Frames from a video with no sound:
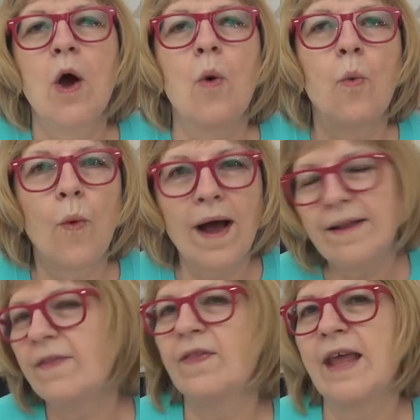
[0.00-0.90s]

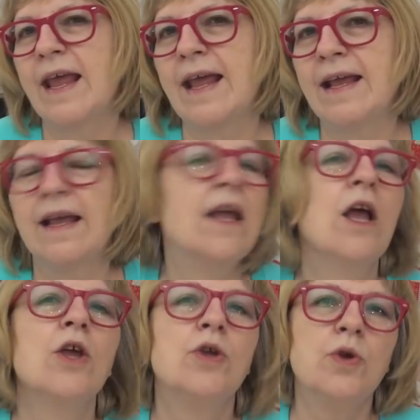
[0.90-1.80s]
what thing
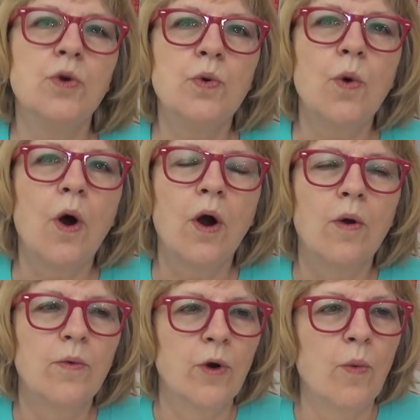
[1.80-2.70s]
you
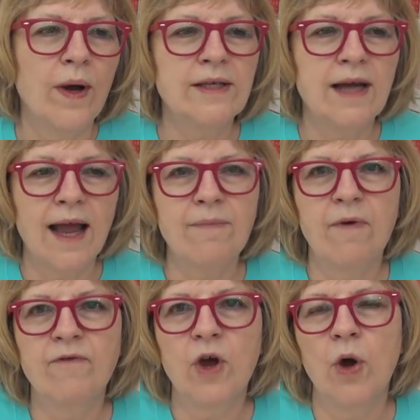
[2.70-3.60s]
are, you know, what type
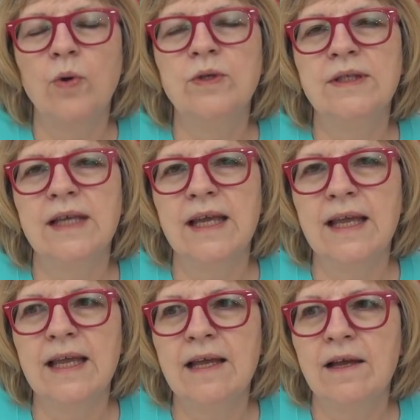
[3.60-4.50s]
of
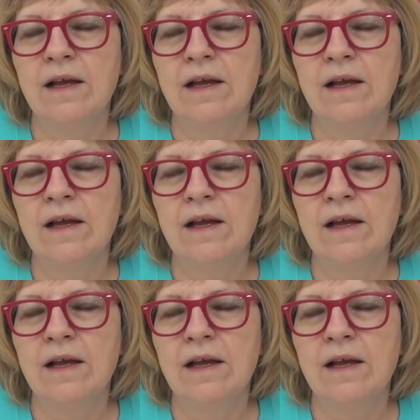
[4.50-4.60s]
cozy